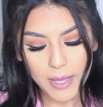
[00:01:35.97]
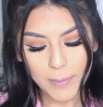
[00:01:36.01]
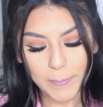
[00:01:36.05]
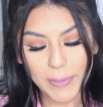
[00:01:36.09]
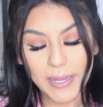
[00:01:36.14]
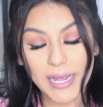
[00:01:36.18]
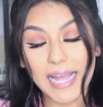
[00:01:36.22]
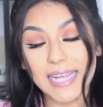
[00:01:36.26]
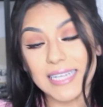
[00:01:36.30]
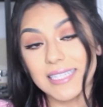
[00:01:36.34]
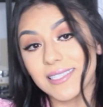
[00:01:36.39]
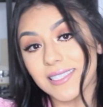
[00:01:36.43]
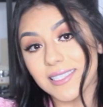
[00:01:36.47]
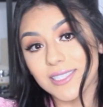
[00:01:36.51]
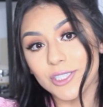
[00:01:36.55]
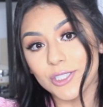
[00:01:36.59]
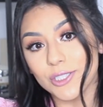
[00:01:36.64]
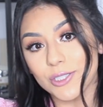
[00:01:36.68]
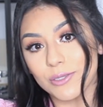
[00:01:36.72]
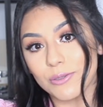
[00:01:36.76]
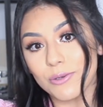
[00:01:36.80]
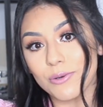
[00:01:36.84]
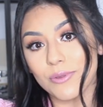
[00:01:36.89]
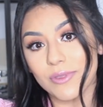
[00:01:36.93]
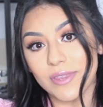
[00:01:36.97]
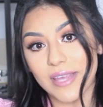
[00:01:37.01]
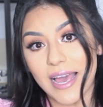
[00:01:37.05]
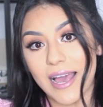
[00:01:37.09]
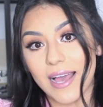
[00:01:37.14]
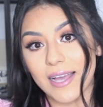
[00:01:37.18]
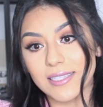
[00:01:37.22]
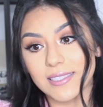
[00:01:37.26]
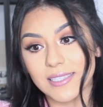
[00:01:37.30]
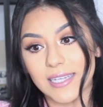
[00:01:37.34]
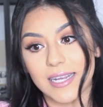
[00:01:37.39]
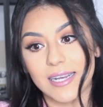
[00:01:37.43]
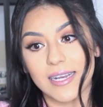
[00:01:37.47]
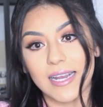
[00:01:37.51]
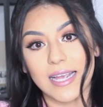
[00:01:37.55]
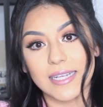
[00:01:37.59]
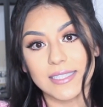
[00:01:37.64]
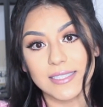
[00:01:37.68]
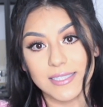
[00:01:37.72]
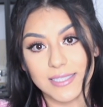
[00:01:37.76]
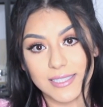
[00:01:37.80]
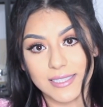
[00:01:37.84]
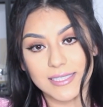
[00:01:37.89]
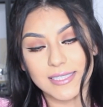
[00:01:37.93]
But I did do that and I
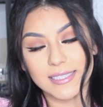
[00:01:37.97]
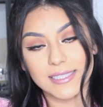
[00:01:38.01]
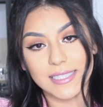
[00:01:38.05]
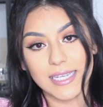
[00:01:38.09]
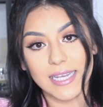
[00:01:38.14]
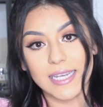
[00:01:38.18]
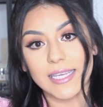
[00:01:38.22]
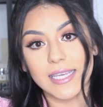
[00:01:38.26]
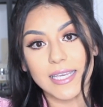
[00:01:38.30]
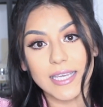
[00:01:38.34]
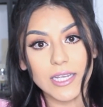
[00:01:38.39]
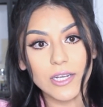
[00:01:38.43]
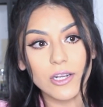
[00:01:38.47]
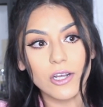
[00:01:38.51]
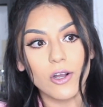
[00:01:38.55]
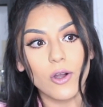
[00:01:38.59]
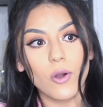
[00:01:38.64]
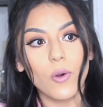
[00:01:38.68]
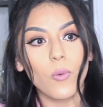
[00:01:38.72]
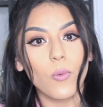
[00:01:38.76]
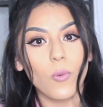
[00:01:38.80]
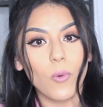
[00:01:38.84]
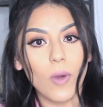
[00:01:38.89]
did stay keto